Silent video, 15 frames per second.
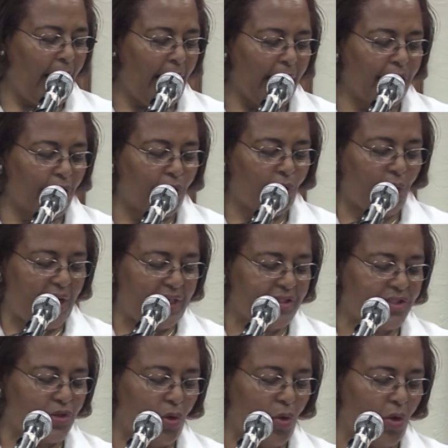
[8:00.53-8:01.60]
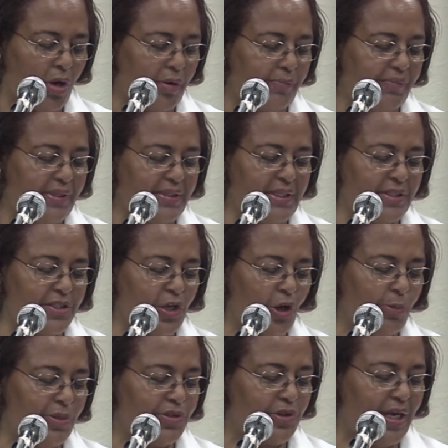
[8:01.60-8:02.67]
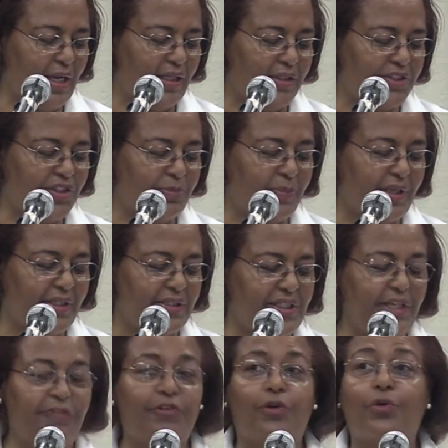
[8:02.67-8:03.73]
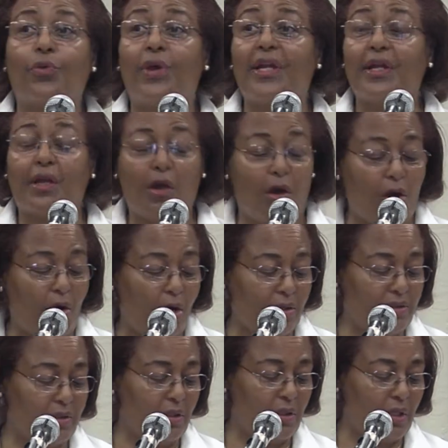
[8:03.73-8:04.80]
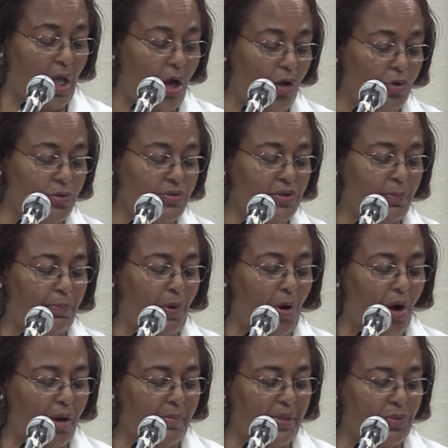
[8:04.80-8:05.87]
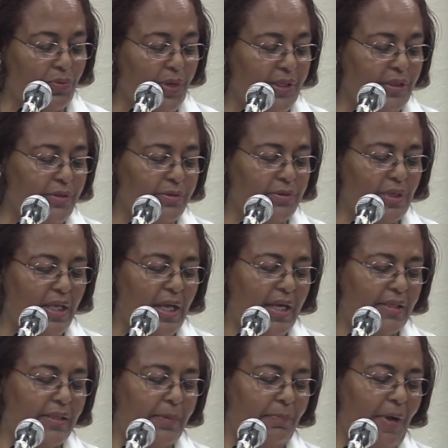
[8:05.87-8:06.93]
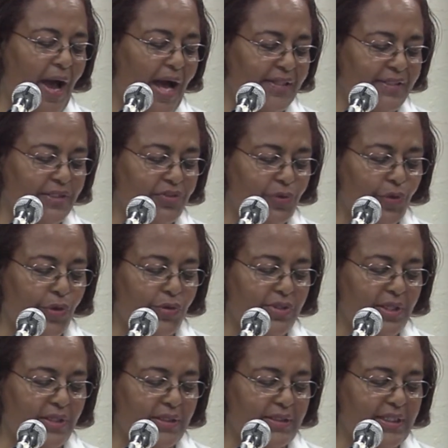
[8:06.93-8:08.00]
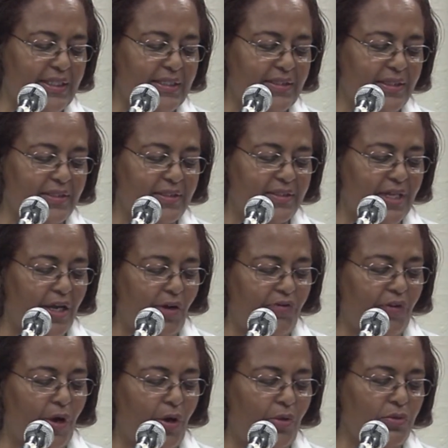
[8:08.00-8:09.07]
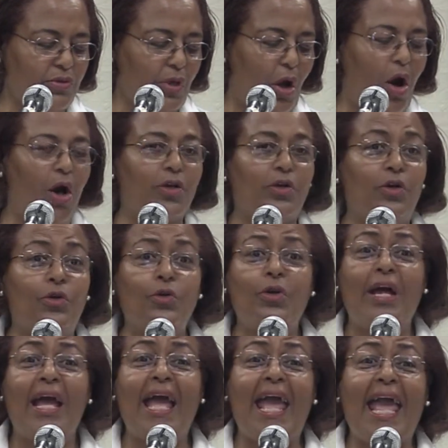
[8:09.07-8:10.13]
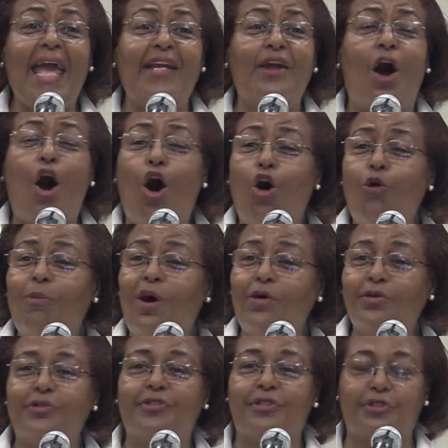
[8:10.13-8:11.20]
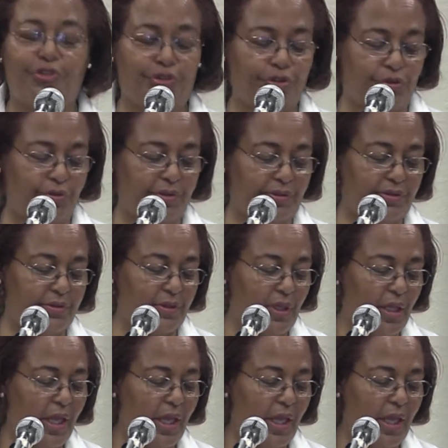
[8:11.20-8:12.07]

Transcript: your credit score determines your eligibility for credit cards, loans, apartment rentals, deposits for utilities and cell phones, auto and homeowners insurance,